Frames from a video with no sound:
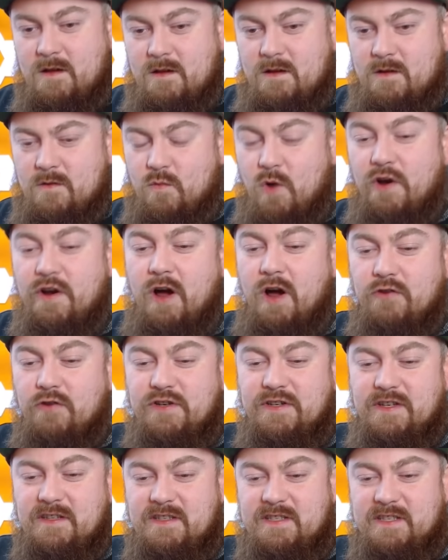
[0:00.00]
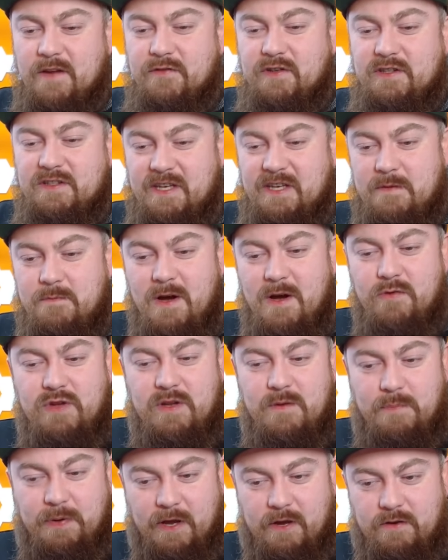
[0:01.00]
£117
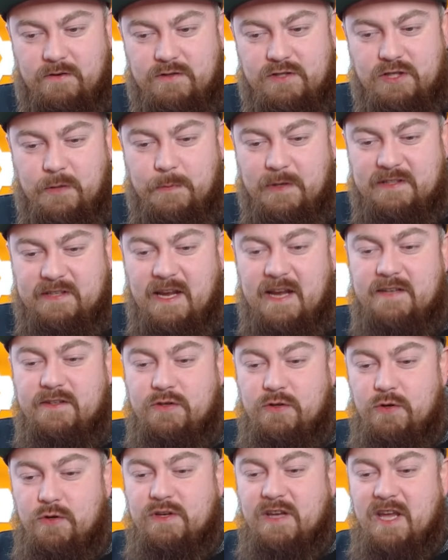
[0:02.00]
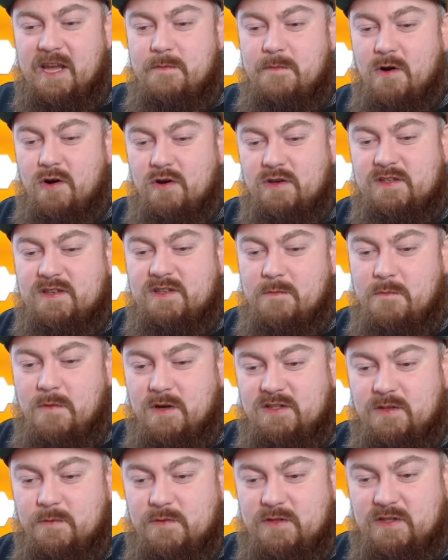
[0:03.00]
million to protect UK mosques and
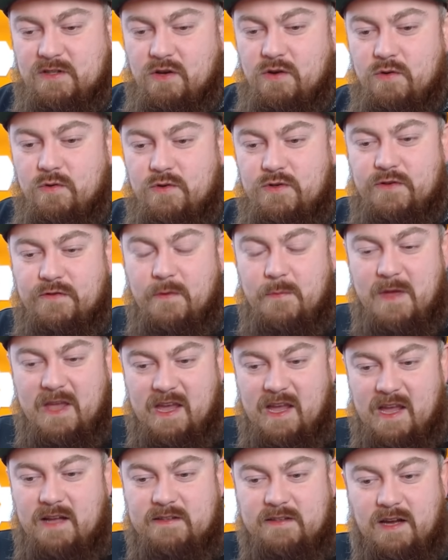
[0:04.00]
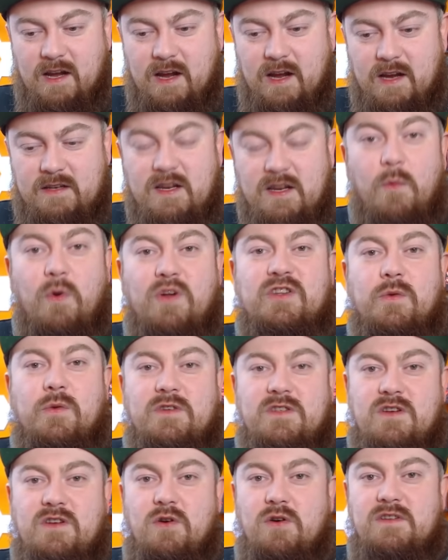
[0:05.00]
Muslim schools from hate attacks. I wonder
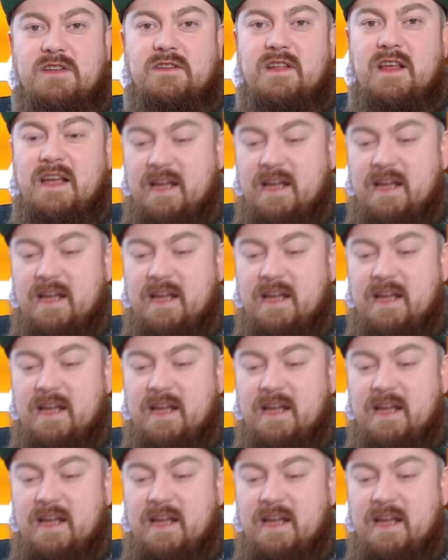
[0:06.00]
what's causing the hate